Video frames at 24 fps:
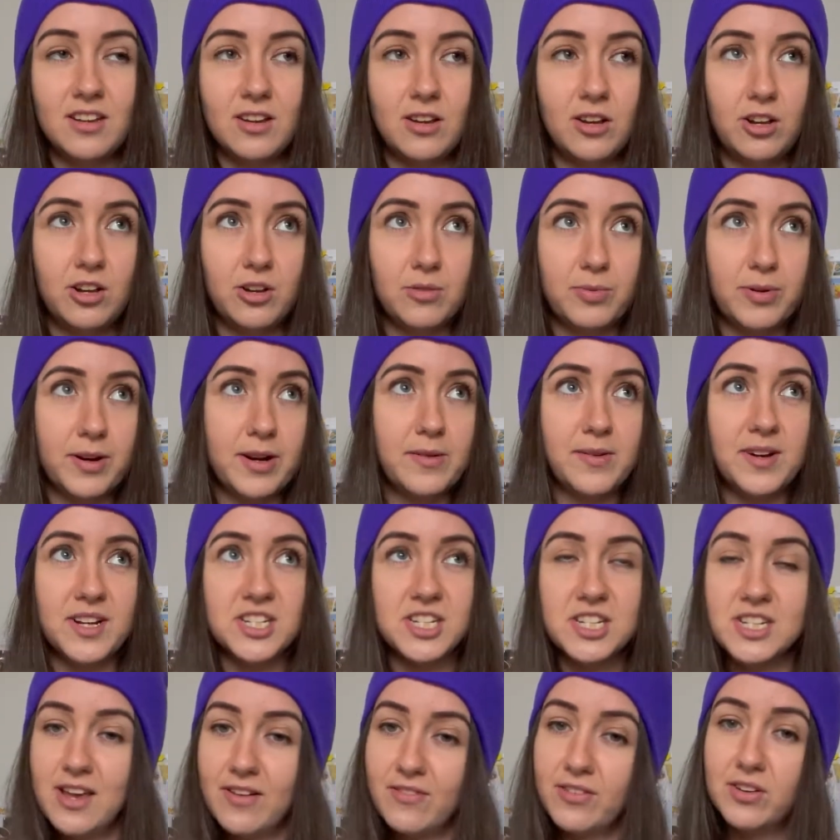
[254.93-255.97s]
You pretty
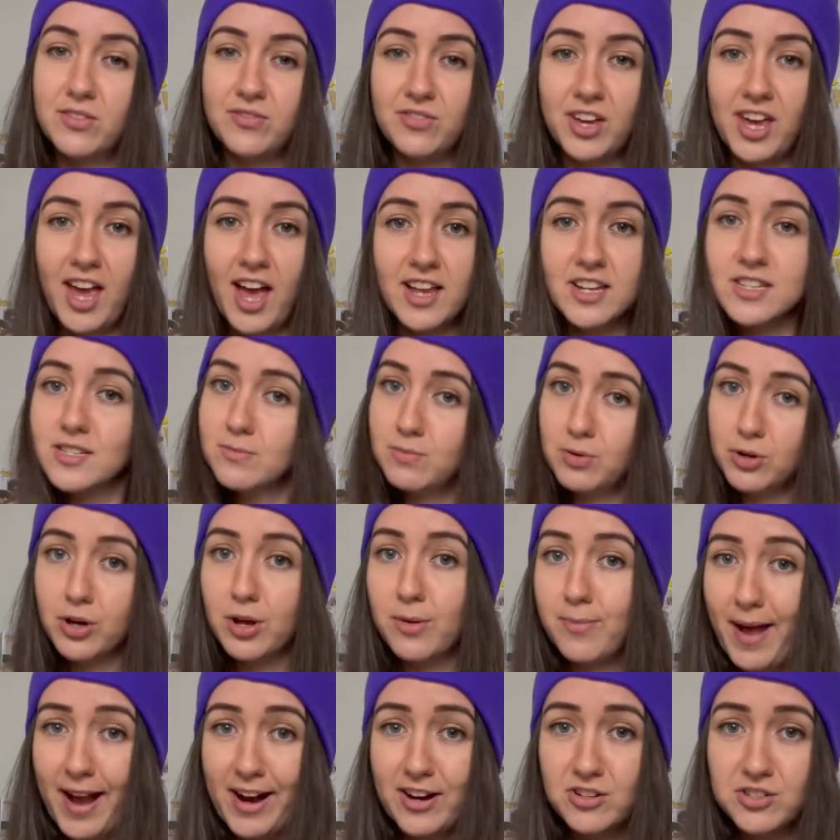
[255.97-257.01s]
much never forget to put
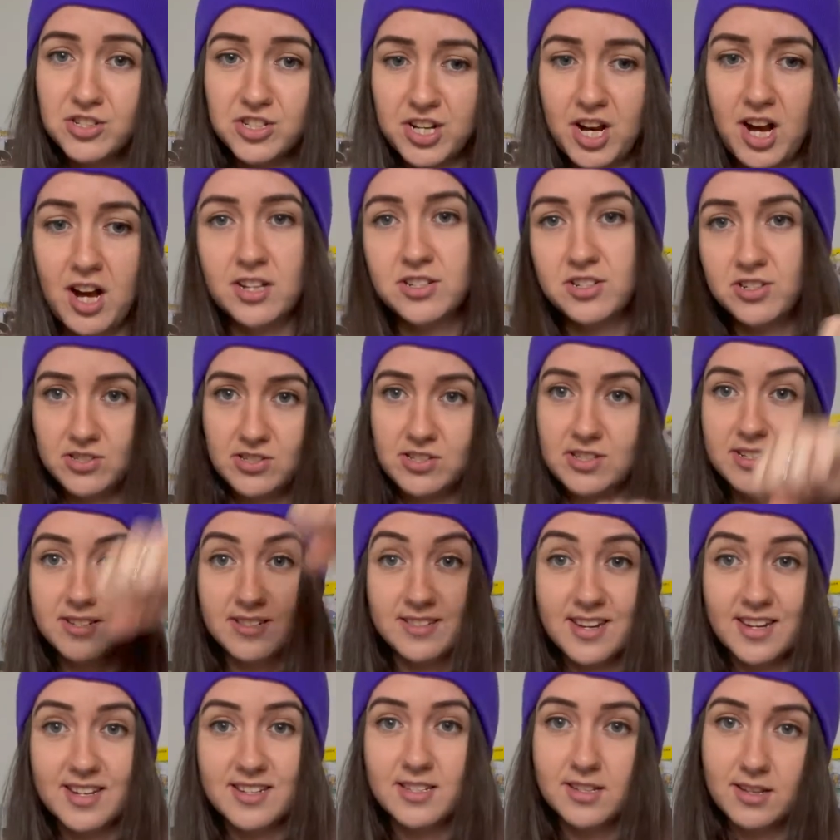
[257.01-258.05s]
it back on charge because you
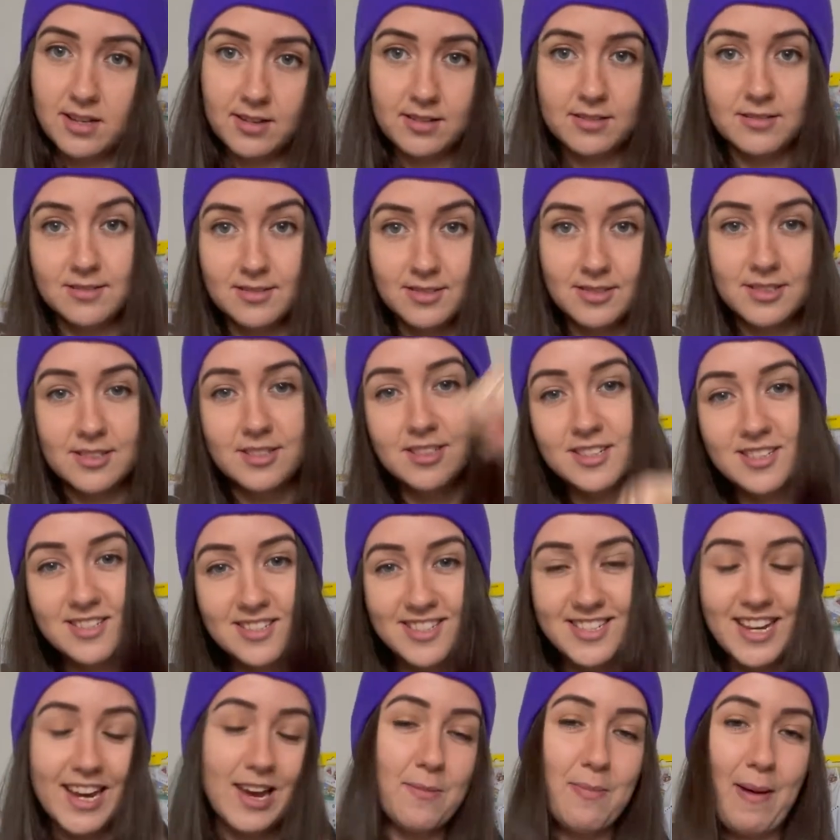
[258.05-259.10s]
just need to
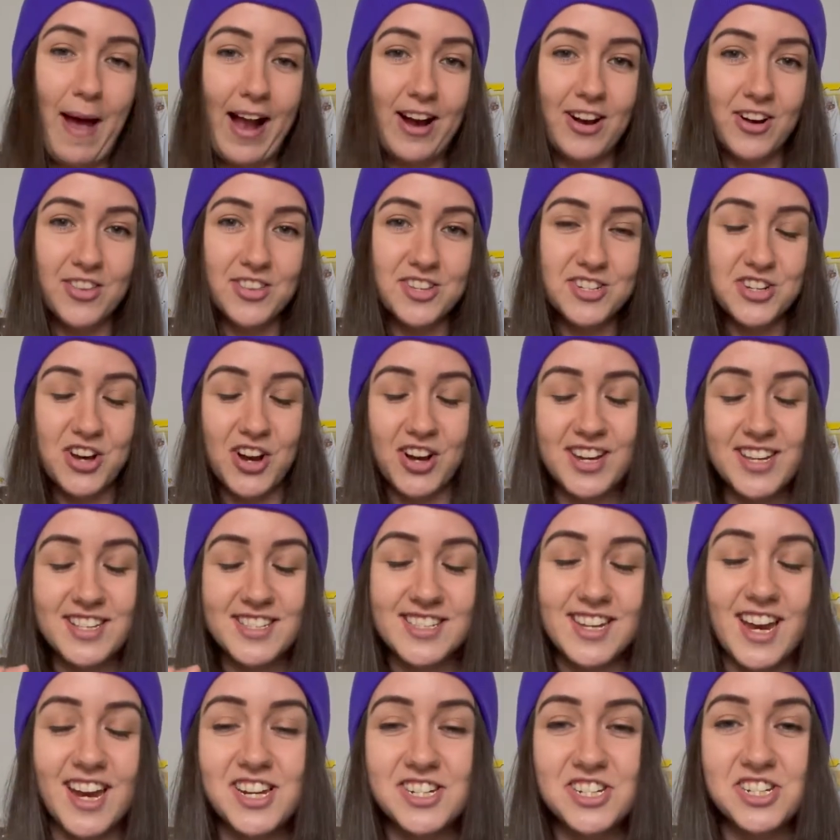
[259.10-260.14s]
stick it back on the docking
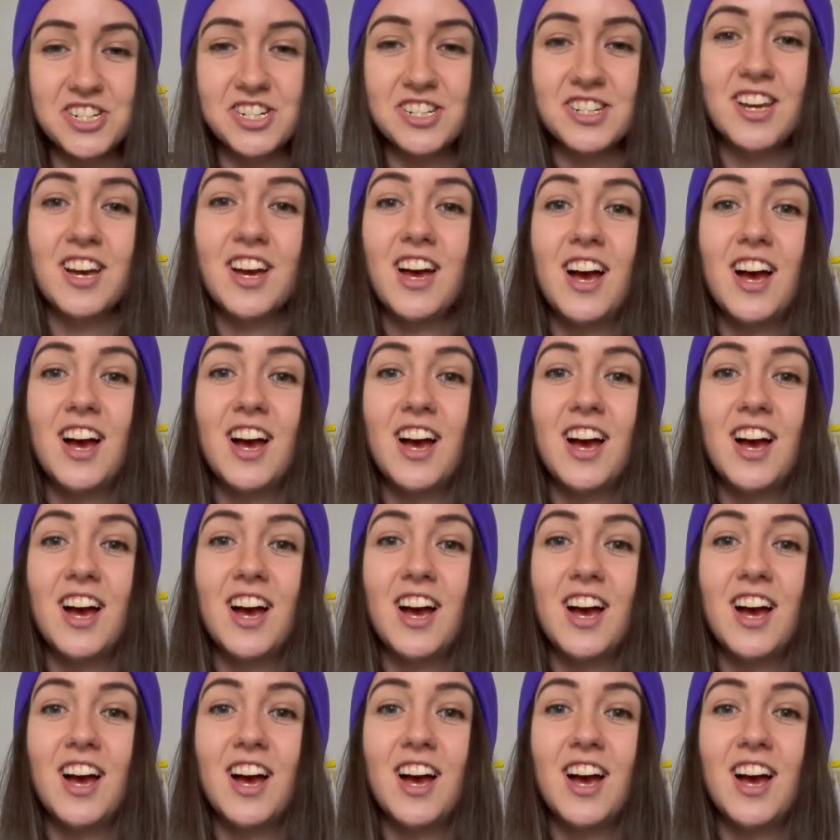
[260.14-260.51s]
station.